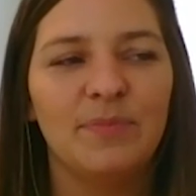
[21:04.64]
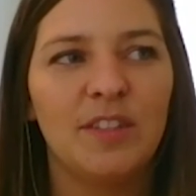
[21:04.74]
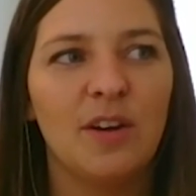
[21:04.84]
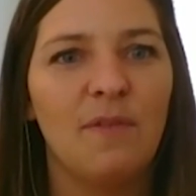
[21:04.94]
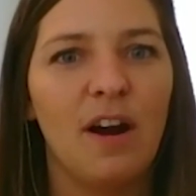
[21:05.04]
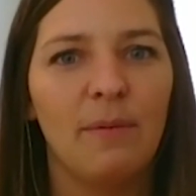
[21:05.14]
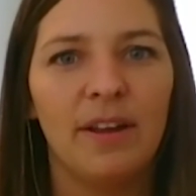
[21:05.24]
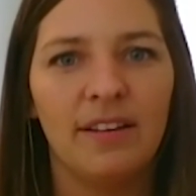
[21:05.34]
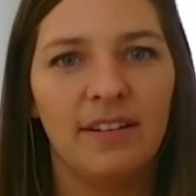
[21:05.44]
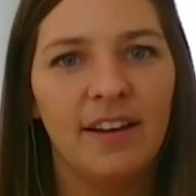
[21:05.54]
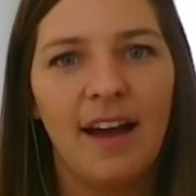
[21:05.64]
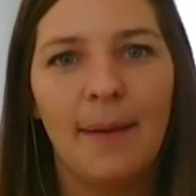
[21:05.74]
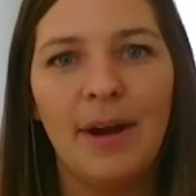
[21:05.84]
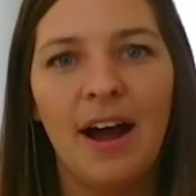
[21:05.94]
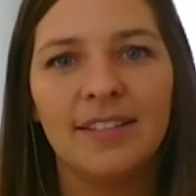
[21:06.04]
so far
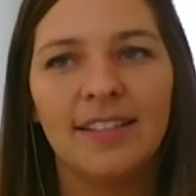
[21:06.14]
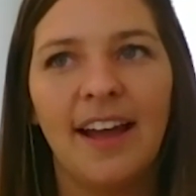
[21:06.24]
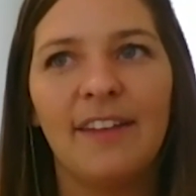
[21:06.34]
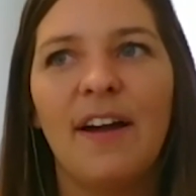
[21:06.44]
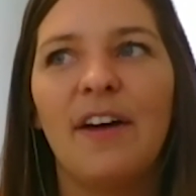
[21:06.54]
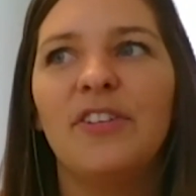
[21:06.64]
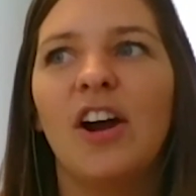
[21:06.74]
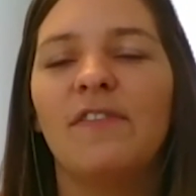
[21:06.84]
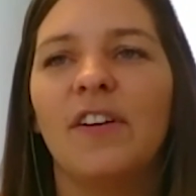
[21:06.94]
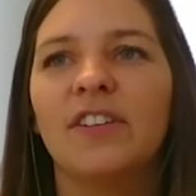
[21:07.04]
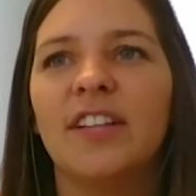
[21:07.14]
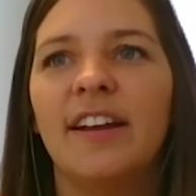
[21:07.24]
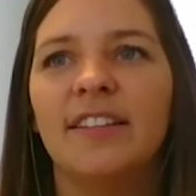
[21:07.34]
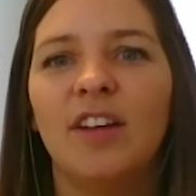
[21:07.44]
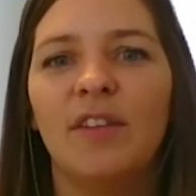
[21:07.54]
honestly, I found our first
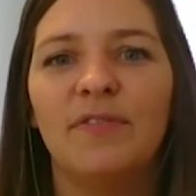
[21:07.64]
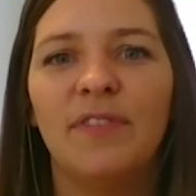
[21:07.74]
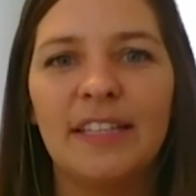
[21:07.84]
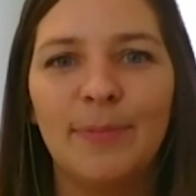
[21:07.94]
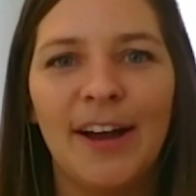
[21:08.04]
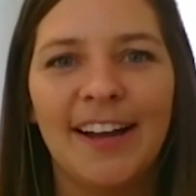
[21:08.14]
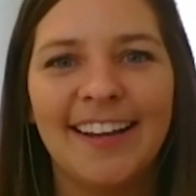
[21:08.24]
tenants off of Facebook.